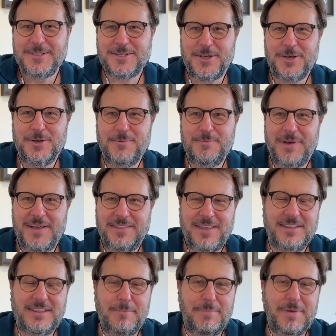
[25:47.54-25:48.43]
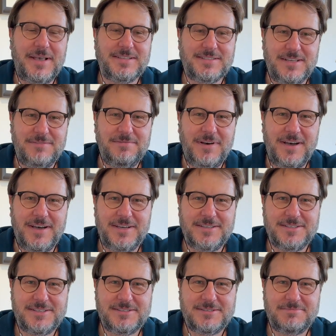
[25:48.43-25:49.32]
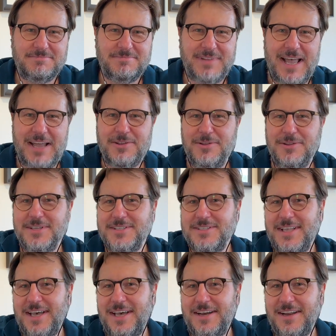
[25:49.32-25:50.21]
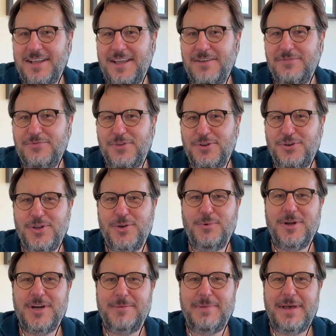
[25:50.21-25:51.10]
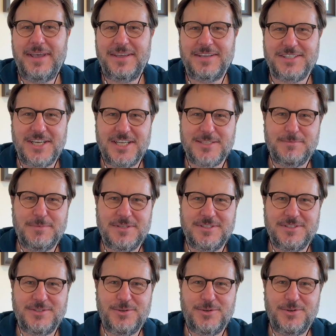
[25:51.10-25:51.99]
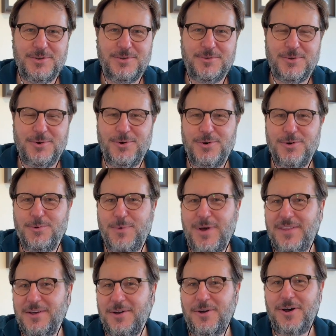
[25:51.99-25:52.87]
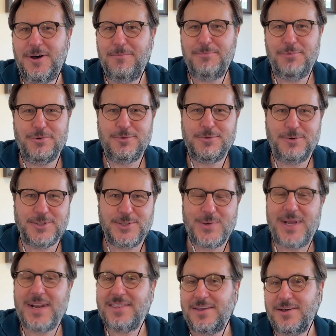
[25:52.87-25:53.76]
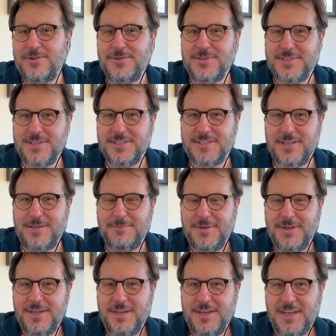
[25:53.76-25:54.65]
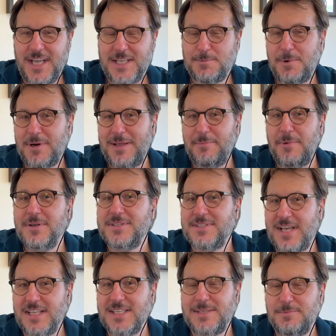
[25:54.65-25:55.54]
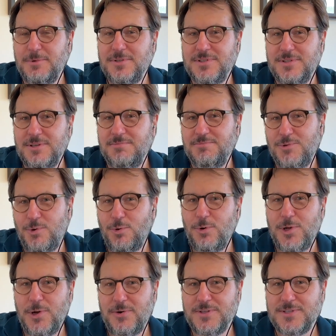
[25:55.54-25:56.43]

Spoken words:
So I think the biggest advice, Daniel, is that if you do want to make adjustments to your weather comp or to anything on your system, it's probably most sensible to call your